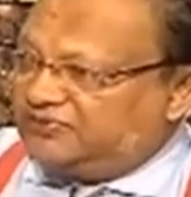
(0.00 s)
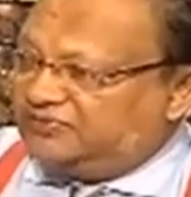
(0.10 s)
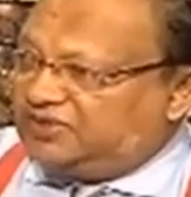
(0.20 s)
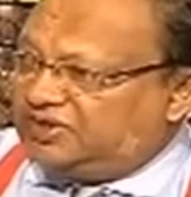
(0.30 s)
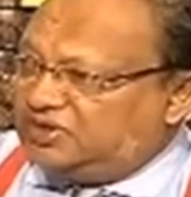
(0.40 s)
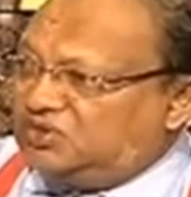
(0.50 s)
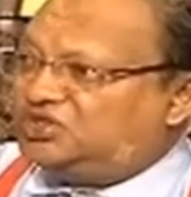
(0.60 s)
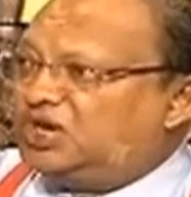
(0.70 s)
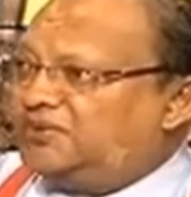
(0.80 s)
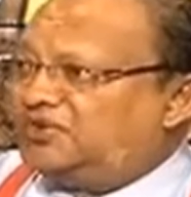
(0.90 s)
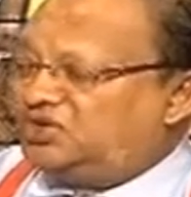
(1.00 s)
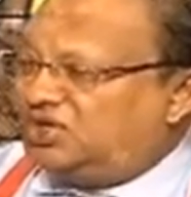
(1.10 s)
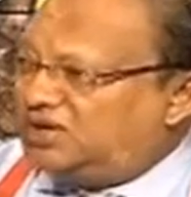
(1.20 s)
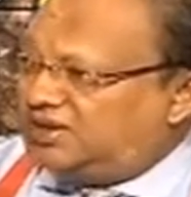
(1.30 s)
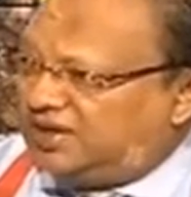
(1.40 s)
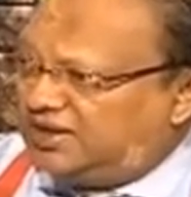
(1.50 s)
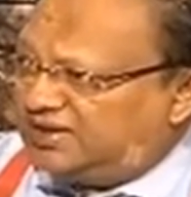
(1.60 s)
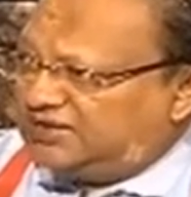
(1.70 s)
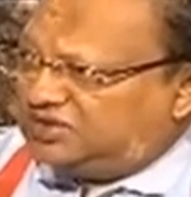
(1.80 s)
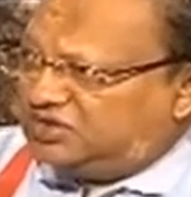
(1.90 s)
new chairman of Sri Lankan
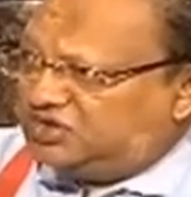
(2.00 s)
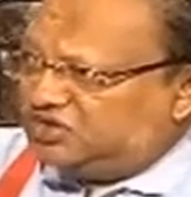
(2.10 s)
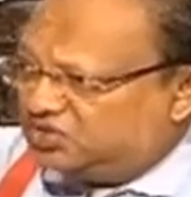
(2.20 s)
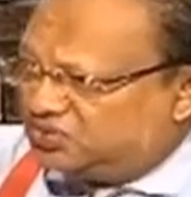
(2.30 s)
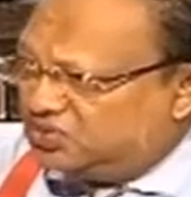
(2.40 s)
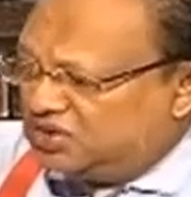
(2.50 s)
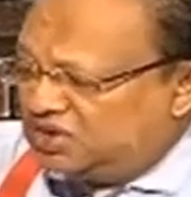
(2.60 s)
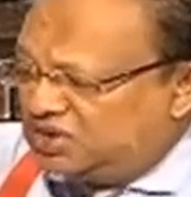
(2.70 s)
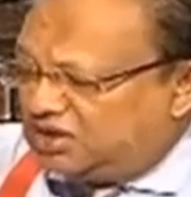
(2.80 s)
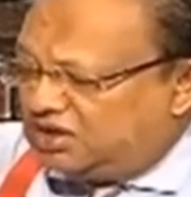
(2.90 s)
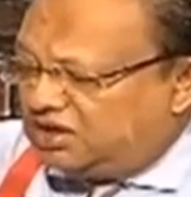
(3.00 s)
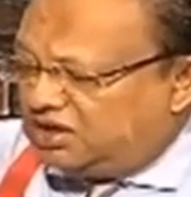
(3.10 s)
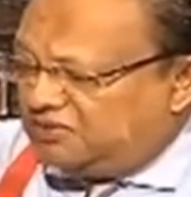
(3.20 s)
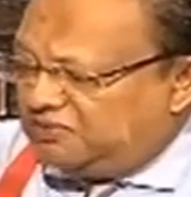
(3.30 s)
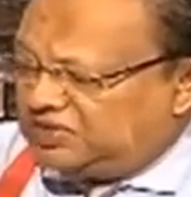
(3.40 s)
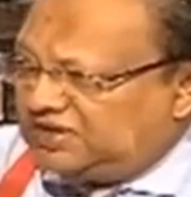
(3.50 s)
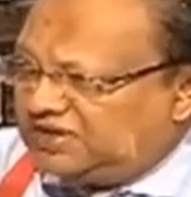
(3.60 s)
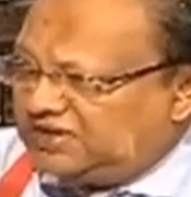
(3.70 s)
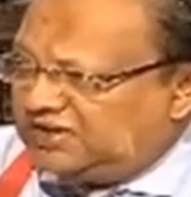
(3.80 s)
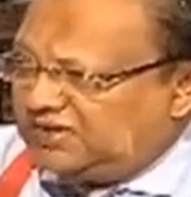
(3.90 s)
Airlines is going to do, but
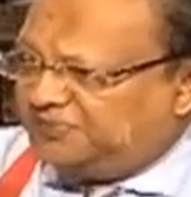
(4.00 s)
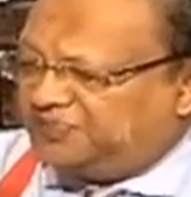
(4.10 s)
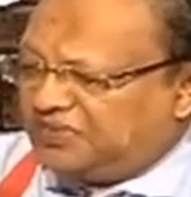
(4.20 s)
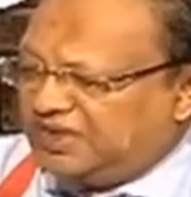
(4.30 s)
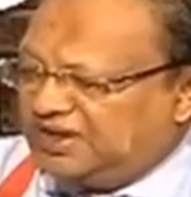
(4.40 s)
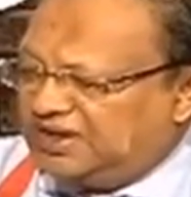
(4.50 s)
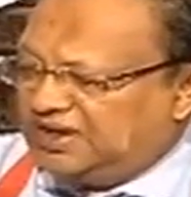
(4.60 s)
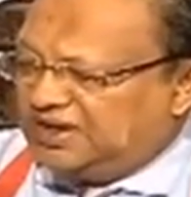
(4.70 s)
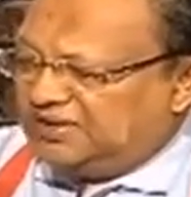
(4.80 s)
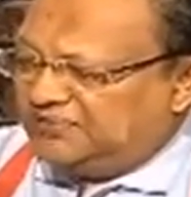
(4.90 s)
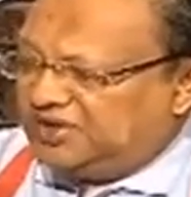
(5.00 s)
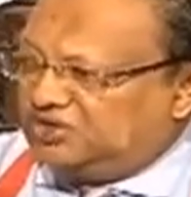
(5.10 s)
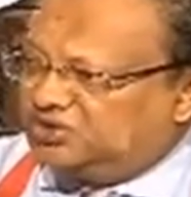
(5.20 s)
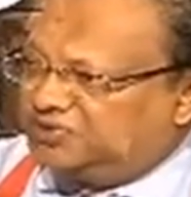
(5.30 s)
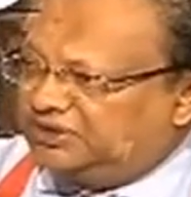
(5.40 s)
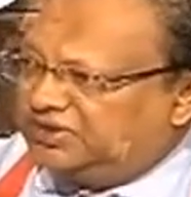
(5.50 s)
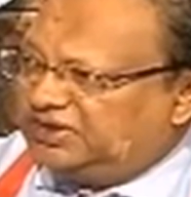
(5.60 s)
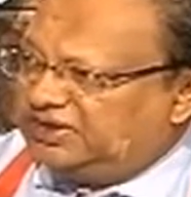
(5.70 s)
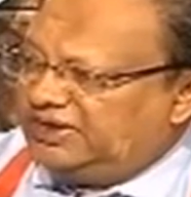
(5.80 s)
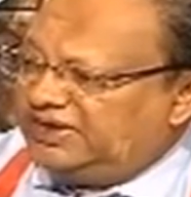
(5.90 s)
he, Ashok
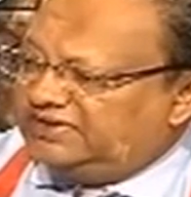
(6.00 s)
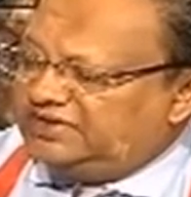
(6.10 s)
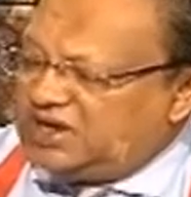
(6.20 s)
Pattarage, has